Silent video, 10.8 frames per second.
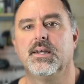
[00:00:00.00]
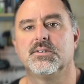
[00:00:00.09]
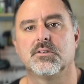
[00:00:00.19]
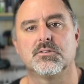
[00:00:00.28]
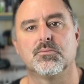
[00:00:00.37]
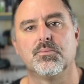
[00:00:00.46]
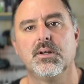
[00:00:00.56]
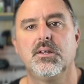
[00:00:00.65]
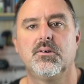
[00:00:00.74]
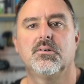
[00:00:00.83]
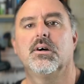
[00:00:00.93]
So it's a
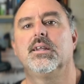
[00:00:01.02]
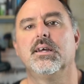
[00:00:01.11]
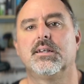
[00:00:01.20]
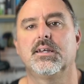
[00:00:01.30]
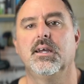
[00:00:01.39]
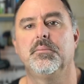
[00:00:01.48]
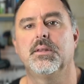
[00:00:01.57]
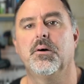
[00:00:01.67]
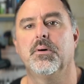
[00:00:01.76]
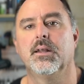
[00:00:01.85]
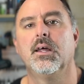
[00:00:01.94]
really good idea to keep
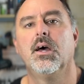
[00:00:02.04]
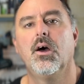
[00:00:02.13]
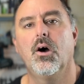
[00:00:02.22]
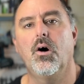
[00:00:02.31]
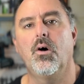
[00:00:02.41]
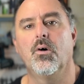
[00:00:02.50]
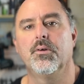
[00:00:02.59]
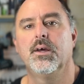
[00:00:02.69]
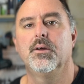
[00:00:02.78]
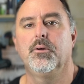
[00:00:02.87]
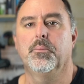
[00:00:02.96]
that one
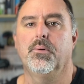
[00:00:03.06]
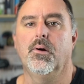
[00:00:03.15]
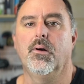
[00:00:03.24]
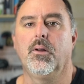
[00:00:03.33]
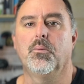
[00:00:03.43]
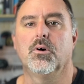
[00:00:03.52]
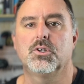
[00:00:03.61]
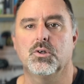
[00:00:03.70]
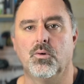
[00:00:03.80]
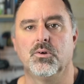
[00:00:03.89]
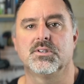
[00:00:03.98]
on your priority watch
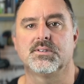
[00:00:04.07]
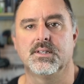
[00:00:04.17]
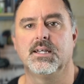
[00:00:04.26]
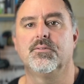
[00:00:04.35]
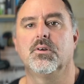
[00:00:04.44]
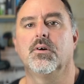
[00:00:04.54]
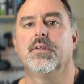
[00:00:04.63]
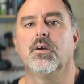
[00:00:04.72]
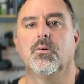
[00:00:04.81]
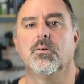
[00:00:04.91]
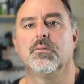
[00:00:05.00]
or just leave it on there
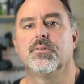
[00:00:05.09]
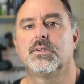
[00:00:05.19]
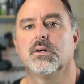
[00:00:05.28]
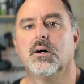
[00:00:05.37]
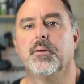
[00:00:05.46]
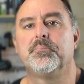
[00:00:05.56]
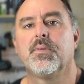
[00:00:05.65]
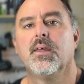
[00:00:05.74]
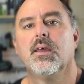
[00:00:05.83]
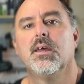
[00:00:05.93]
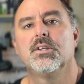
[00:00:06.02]
all of the time.
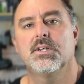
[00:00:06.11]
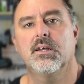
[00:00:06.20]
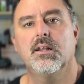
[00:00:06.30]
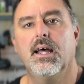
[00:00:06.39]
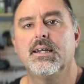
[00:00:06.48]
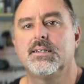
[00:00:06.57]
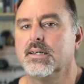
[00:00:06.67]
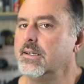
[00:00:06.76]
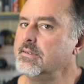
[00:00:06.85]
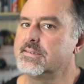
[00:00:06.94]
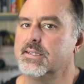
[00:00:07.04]
Channel
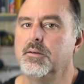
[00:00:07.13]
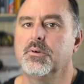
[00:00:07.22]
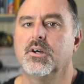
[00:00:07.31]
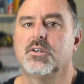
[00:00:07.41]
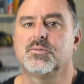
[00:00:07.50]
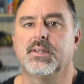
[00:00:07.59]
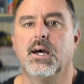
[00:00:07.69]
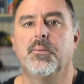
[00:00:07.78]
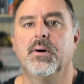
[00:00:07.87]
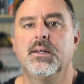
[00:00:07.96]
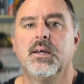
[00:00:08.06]
18, same goes with that
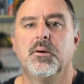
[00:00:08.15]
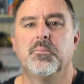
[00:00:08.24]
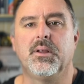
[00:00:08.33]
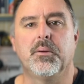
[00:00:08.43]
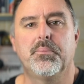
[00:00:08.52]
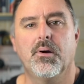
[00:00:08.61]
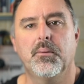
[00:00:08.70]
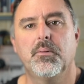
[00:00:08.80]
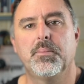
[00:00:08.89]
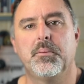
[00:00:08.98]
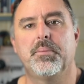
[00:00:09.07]
one, but you're
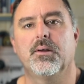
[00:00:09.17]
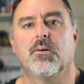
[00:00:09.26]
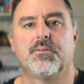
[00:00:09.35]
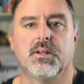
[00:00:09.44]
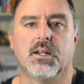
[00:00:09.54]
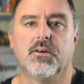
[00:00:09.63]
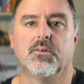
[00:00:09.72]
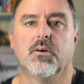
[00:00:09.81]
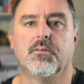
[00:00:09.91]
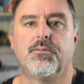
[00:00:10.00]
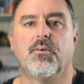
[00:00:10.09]
probably better off to leave it
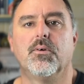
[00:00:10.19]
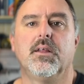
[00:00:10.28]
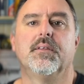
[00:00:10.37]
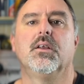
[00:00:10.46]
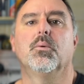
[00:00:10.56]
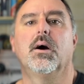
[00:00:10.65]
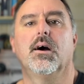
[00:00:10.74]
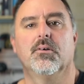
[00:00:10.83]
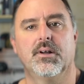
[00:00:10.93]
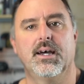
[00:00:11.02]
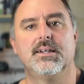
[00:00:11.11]
on 40 than you are
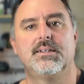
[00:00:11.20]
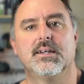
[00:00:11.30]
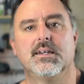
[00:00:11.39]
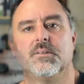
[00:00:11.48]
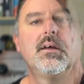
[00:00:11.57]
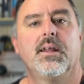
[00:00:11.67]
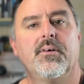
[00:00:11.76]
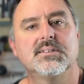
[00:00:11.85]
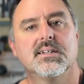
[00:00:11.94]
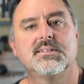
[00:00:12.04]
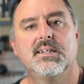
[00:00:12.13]
on 18. Now,
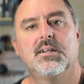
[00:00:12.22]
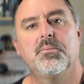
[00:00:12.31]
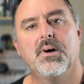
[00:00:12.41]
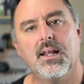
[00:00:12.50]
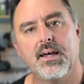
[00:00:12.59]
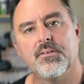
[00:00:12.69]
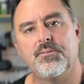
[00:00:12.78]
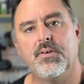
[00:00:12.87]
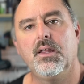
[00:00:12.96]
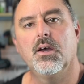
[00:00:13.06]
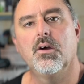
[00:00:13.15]
as I said in my other
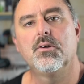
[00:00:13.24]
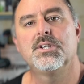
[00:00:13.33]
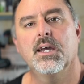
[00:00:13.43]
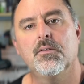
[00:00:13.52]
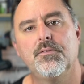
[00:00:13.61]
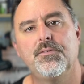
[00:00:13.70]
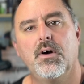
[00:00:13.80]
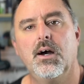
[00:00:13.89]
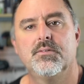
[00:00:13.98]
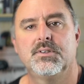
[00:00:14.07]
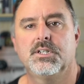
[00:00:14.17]
video, channel
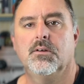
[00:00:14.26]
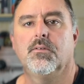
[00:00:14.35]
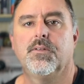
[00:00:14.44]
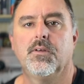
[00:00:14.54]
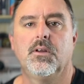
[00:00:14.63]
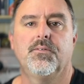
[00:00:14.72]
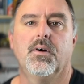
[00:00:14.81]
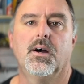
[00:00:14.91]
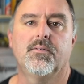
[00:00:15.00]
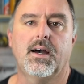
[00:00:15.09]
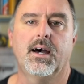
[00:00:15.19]
5 and channel
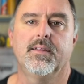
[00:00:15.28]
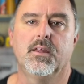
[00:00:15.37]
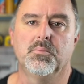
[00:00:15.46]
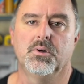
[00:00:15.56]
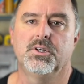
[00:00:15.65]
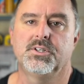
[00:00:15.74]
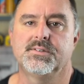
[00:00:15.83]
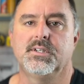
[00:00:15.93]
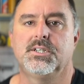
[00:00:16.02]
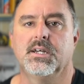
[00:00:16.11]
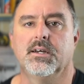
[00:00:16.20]
35 are the
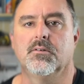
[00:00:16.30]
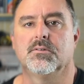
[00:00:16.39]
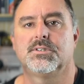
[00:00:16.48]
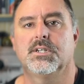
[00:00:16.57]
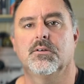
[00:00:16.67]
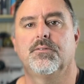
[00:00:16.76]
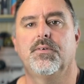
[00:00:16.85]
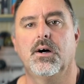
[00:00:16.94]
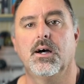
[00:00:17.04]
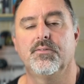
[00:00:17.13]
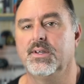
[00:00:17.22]
emergency channels. Channel
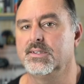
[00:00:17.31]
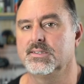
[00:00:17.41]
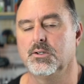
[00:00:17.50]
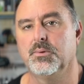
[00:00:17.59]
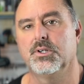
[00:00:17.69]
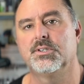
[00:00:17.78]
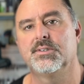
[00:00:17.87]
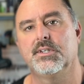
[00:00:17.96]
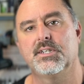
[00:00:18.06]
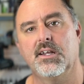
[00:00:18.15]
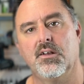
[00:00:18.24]
5 is an emergency
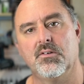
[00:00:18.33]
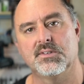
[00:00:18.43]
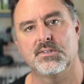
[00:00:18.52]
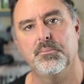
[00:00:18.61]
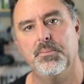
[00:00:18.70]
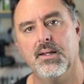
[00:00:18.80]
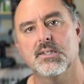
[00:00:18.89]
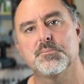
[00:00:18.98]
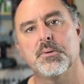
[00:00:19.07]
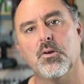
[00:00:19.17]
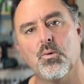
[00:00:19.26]
channel on simplex,
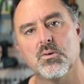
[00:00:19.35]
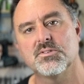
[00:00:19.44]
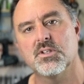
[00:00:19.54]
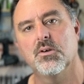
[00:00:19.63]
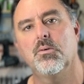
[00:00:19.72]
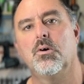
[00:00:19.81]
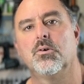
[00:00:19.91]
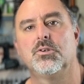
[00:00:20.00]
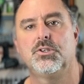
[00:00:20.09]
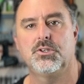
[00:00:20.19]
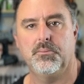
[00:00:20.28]
but also
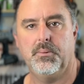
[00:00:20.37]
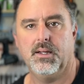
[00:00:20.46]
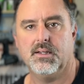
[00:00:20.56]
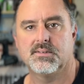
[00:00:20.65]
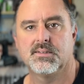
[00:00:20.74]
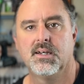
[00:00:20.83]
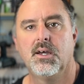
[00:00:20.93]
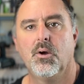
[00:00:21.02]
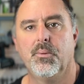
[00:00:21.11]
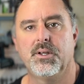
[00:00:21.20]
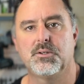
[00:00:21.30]
on duplex,
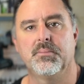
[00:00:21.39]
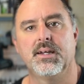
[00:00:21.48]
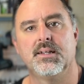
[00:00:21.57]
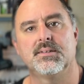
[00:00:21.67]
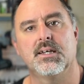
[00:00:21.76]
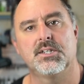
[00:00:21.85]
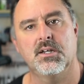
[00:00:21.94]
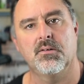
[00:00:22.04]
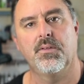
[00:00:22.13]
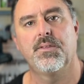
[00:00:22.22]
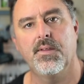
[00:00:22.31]
which means that
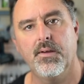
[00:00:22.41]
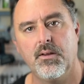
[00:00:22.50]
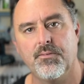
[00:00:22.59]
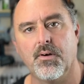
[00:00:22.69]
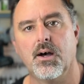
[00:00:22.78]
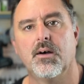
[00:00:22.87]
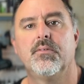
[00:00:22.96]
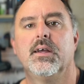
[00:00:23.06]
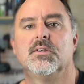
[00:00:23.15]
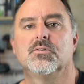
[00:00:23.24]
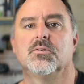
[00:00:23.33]
channel 35
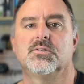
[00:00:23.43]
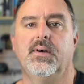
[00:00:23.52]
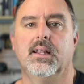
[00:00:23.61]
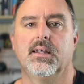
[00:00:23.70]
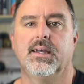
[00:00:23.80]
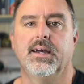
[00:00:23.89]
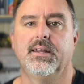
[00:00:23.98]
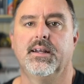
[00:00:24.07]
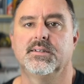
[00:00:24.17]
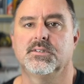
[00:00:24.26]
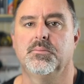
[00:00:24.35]
is also allocated
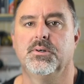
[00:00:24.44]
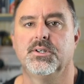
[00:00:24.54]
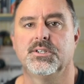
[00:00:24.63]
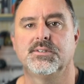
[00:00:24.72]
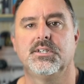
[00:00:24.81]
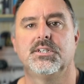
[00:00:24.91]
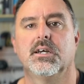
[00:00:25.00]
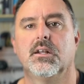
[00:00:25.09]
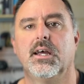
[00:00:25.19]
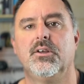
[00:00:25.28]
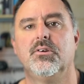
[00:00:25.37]
as an emergency
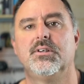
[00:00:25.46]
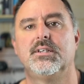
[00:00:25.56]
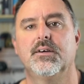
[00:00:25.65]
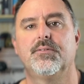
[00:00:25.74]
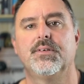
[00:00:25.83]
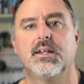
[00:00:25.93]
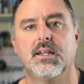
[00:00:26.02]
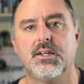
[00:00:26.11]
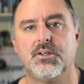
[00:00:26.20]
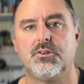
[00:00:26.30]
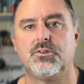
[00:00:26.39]
channel, and you
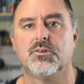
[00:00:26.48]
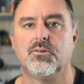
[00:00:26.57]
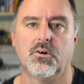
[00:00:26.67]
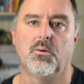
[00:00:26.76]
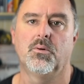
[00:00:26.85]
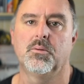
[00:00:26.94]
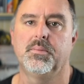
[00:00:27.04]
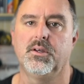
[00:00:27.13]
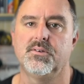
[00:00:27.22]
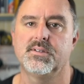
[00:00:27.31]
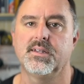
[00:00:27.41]
definitely do not want to be
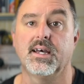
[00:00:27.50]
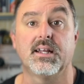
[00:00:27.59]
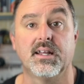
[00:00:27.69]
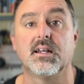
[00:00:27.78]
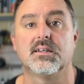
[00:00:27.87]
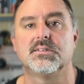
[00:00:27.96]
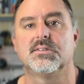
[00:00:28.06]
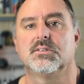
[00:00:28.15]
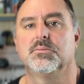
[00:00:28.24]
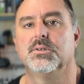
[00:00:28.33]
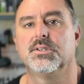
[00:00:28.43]
using that unless it's
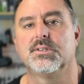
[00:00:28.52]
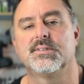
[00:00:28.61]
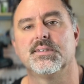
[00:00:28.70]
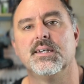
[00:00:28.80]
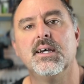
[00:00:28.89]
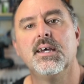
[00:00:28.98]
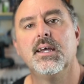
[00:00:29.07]
an emergency.